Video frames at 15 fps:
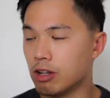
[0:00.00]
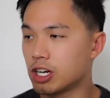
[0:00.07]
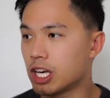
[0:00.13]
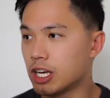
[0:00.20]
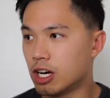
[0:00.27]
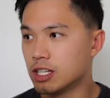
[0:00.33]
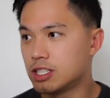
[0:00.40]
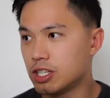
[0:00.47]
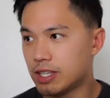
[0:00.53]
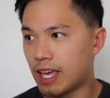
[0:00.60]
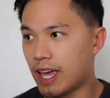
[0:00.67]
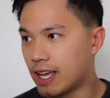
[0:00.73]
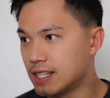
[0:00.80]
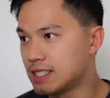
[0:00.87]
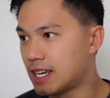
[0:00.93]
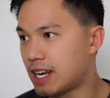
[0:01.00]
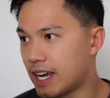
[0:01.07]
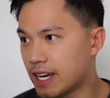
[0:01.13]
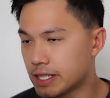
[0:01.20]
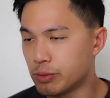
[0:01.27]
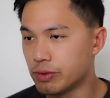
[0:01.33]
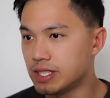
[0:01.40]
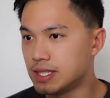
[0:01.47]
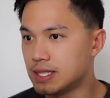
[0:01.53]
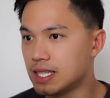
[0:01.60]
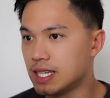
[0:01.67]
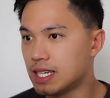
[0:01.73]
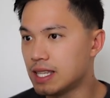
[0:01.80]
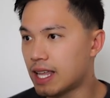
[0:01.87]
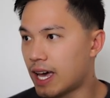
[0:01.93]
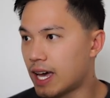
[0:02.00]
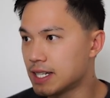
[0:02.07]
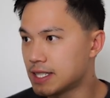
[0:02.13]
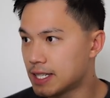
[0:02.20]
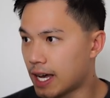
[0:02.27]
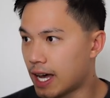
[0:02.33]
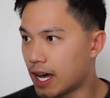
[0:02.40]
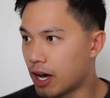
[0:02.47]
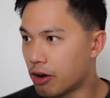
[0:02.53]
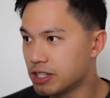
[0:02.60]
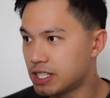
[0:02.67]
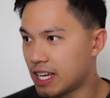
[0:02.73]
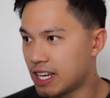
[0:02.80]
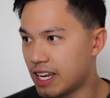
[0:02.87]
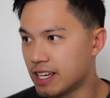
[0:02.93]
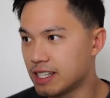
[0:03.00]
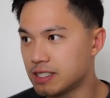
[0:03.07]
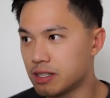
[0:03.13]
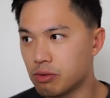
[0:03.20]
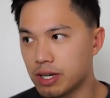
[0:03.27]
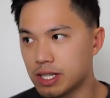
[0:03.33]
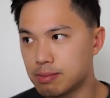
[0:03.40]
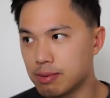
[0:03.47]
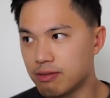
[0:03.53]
looking onto the NZX, we see that Oceania is the worst